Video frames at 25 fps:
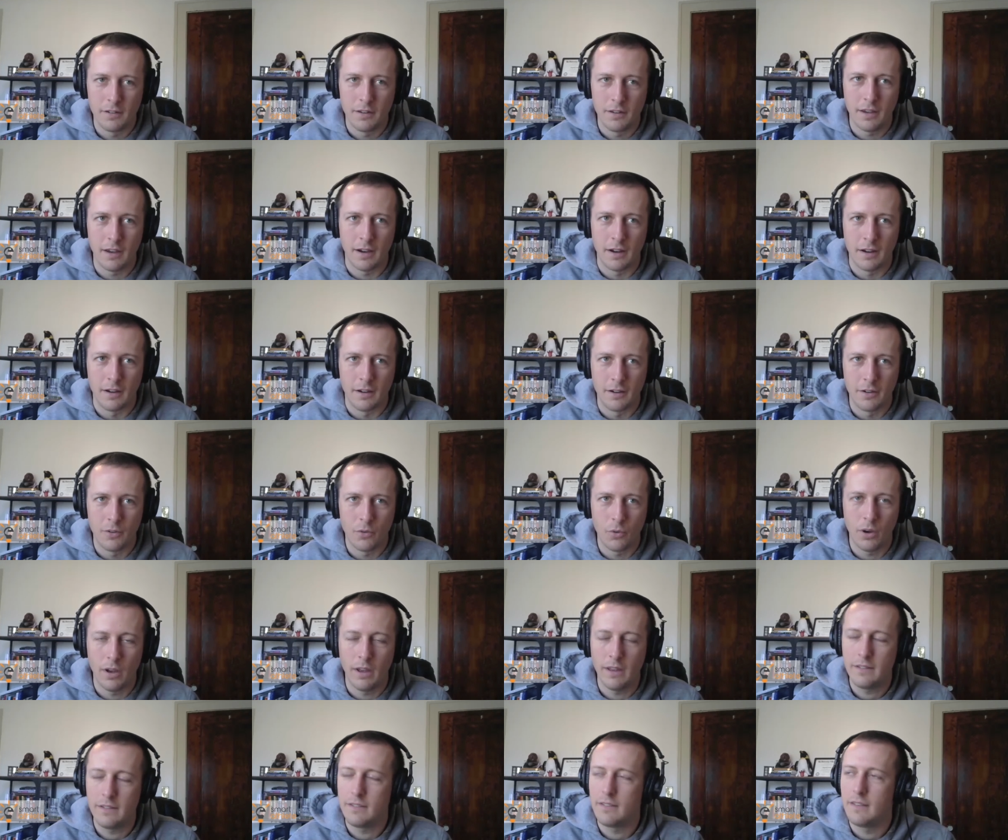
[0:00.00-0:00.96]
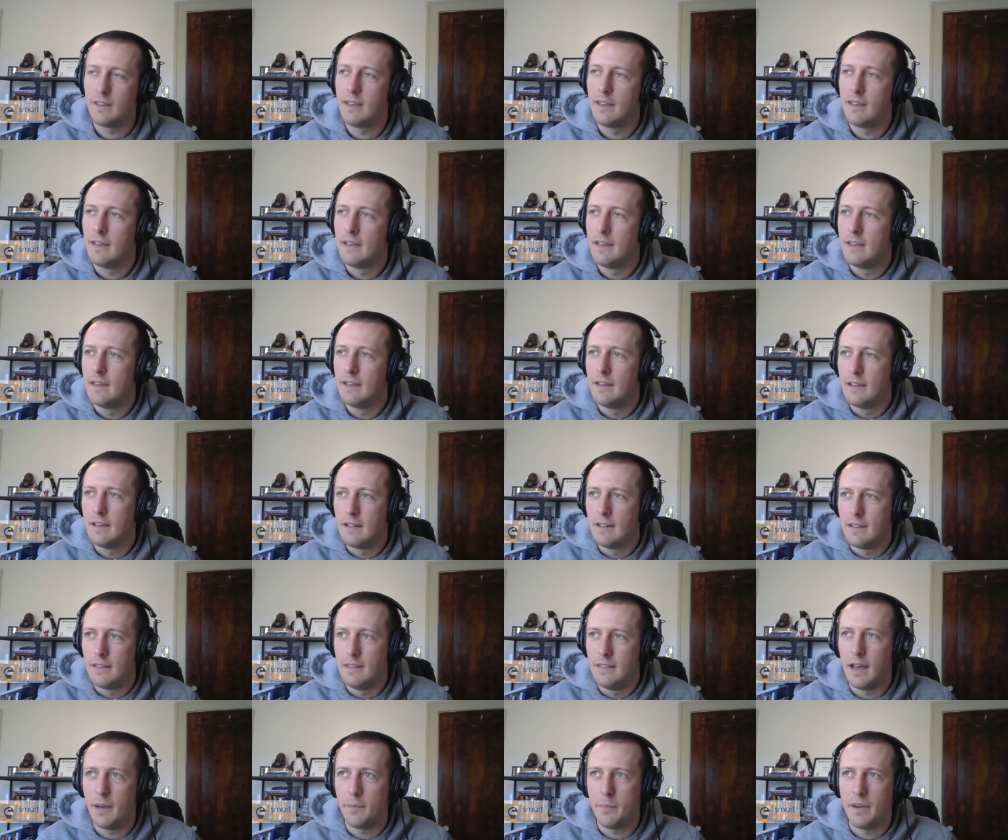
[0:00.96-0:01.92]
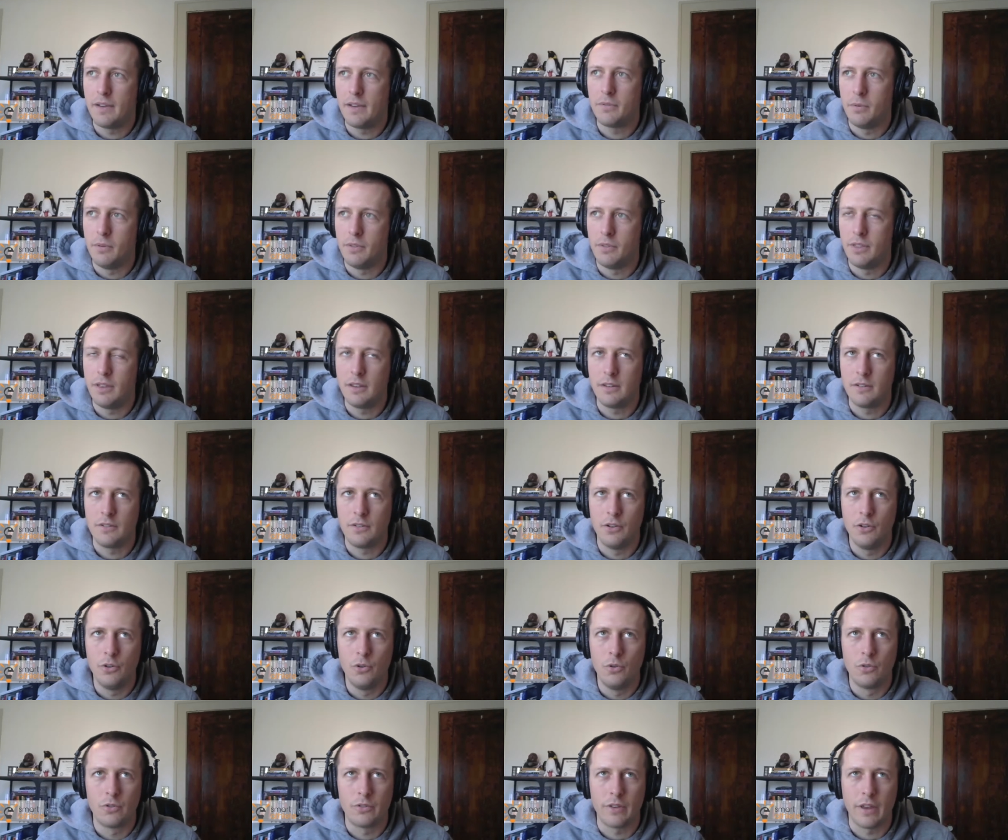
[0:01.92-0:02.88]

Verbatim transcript: yeah. Well, it that makes me think too.